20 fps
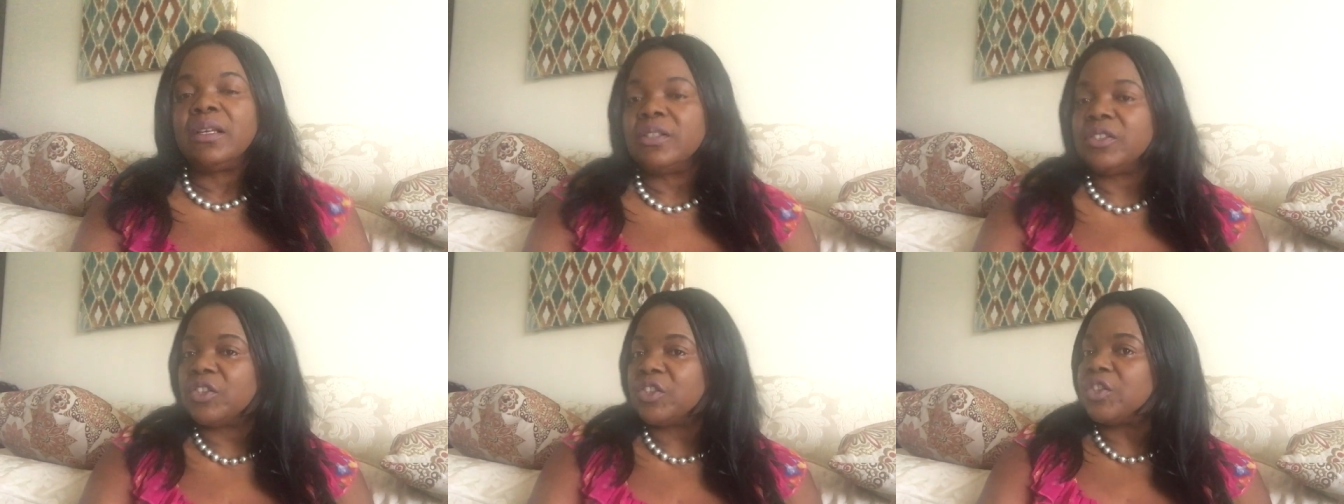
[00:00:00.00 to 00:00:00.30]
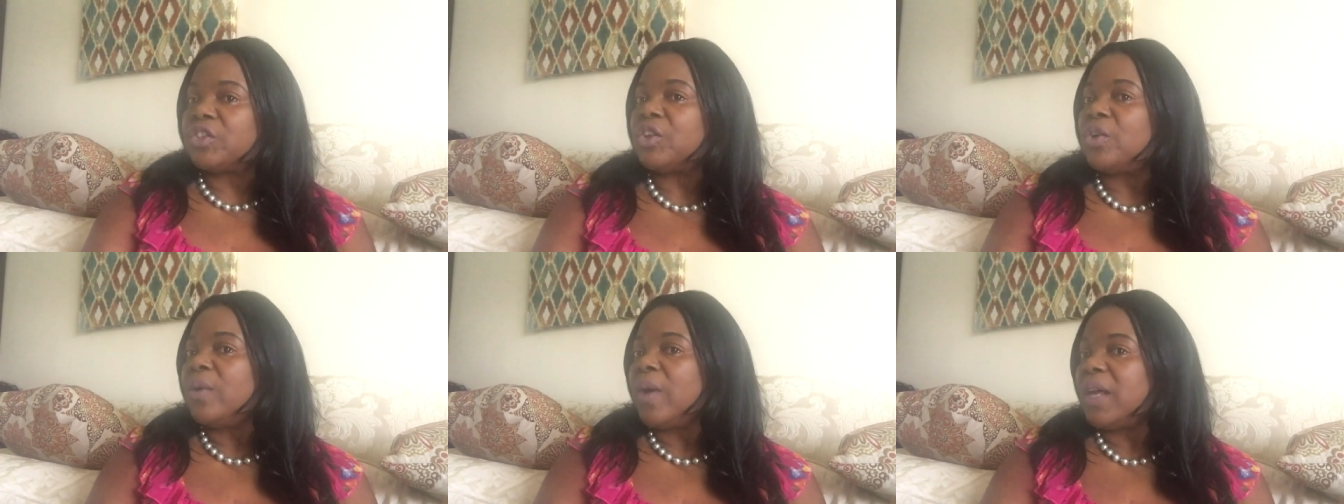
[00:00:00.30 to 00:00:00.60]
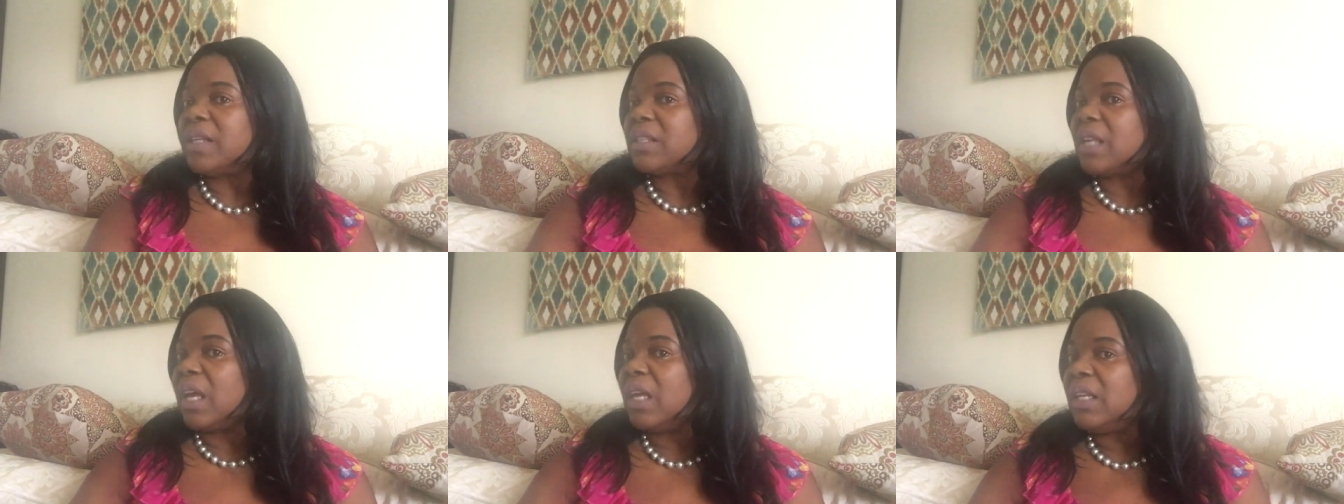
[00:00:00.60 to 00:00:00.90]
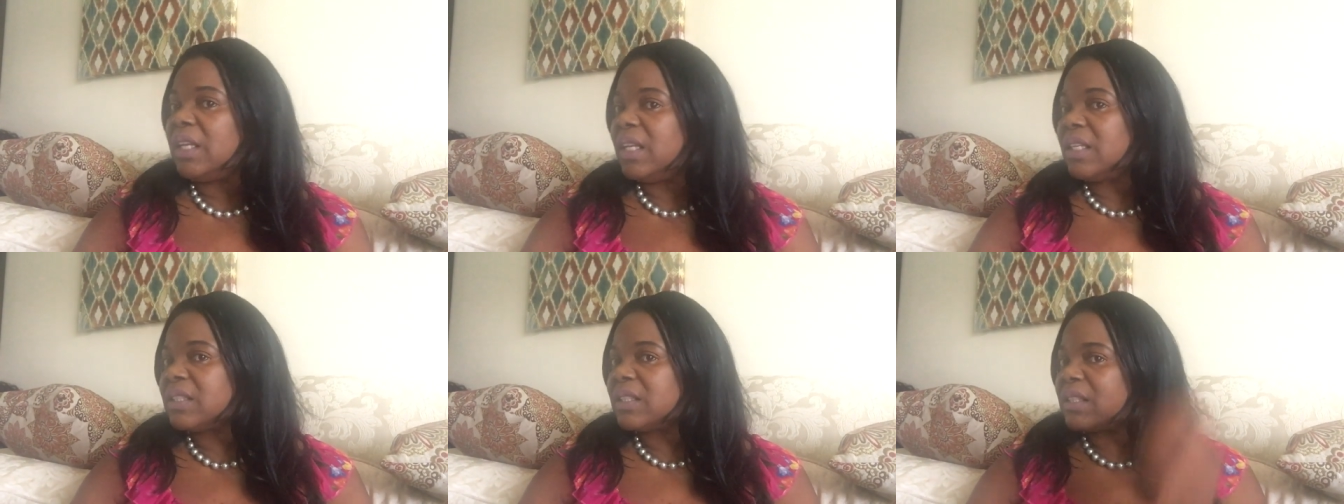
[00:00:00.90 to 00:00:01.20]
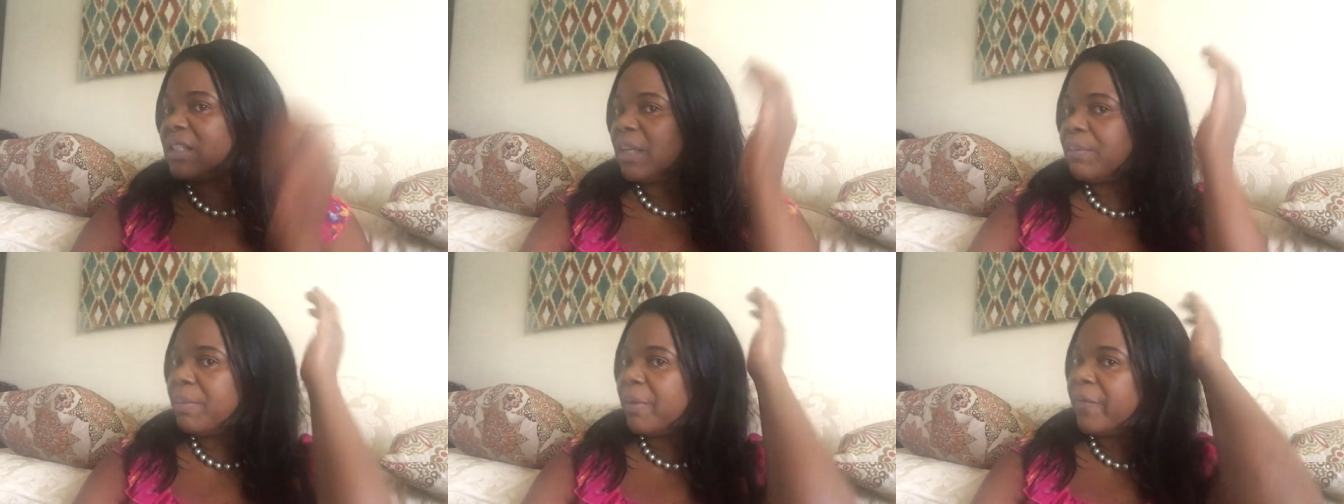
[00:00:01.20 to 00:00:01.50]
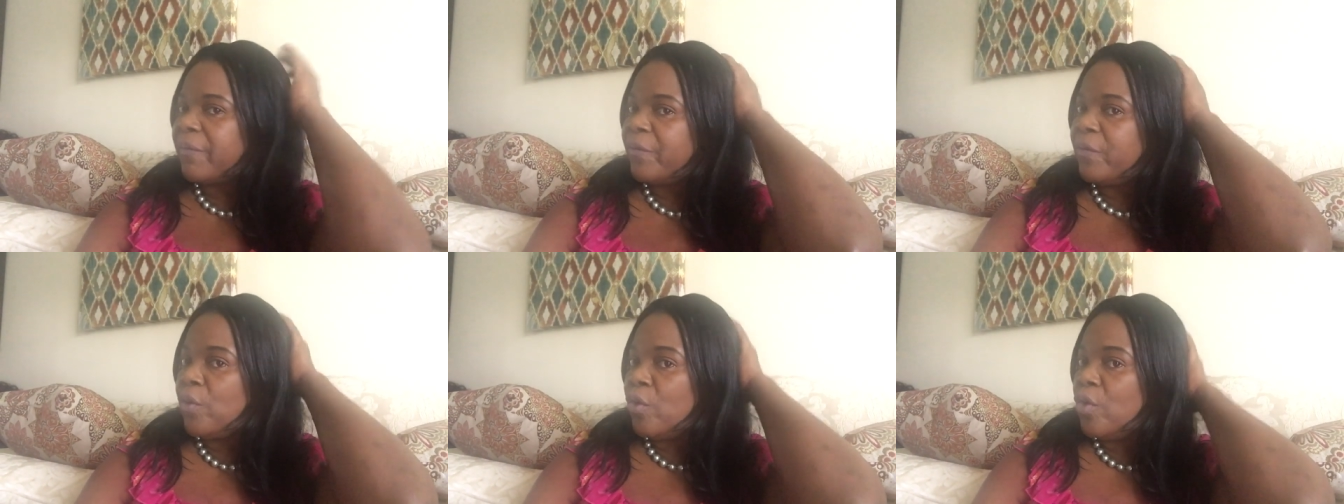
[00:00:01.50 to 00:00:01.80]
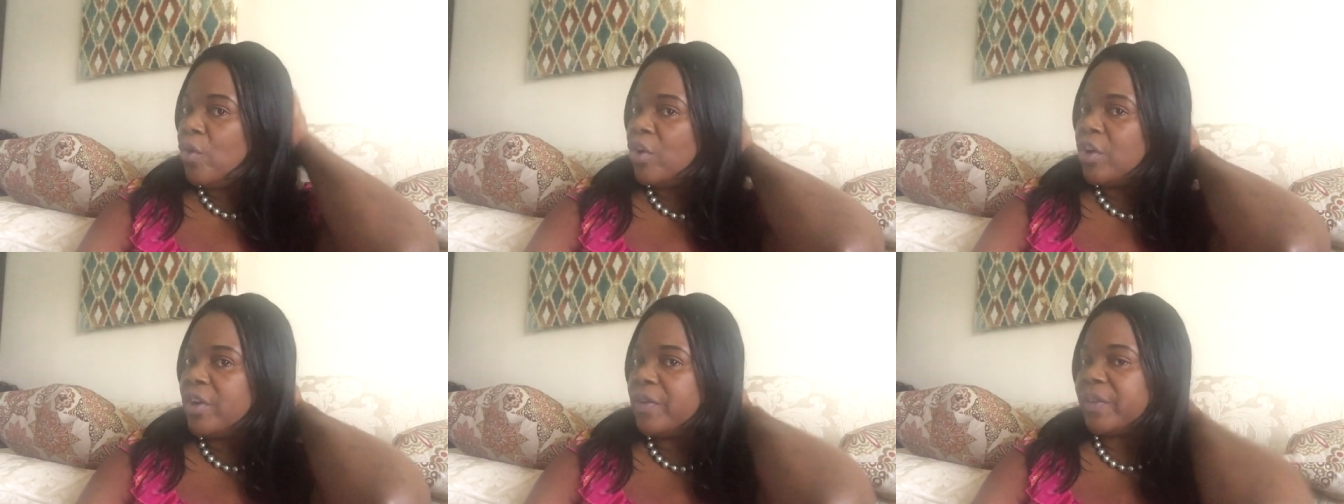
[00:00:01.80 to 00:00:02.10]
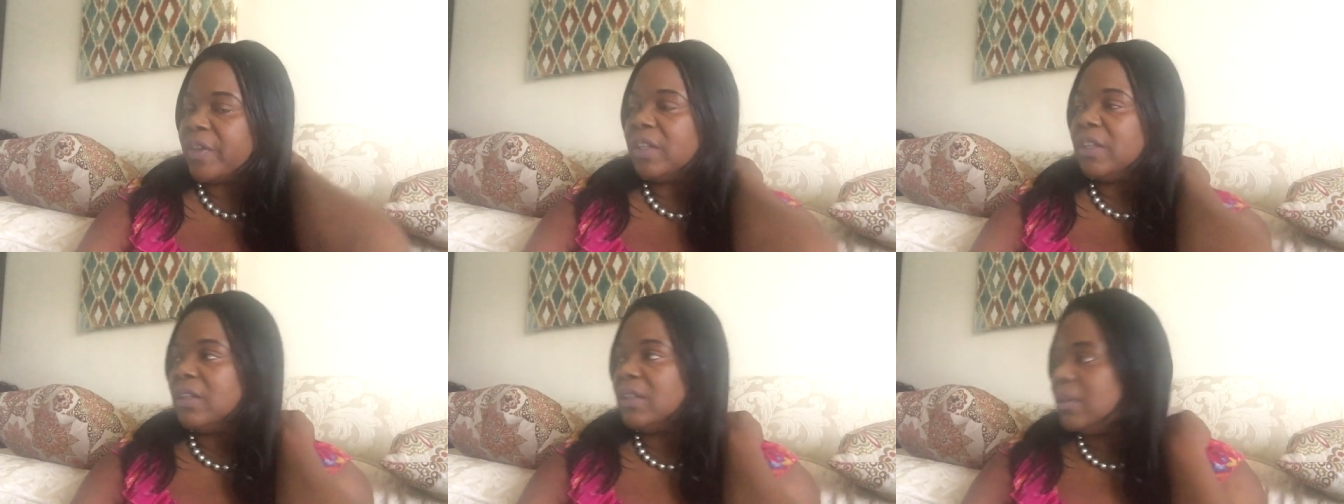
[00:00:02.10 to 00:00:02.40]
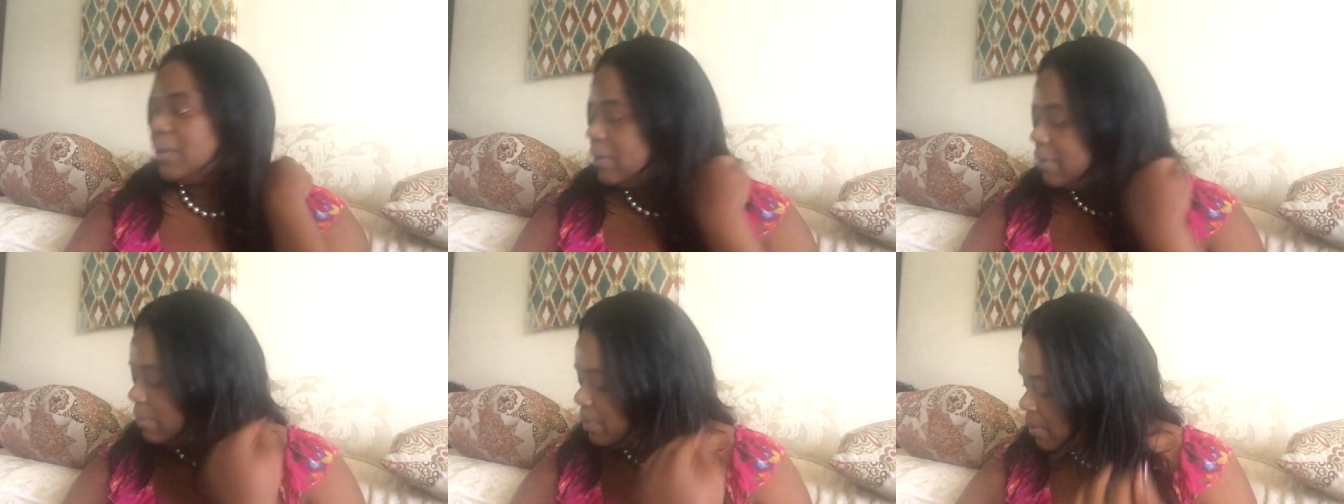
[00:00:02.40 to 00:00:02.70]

So as I listed before, the